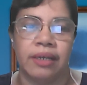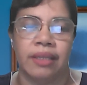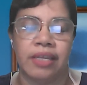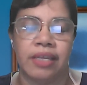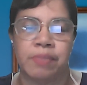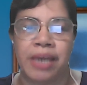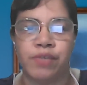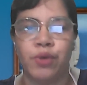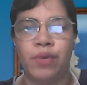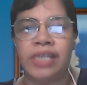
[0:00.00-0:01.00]
These
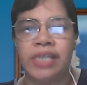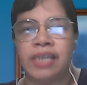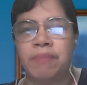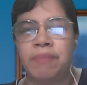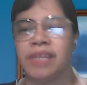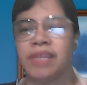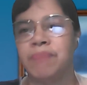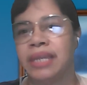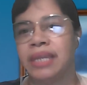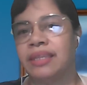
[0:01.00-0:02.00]
past few weeks, I must
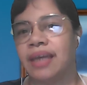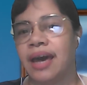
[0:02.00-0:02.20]
admit,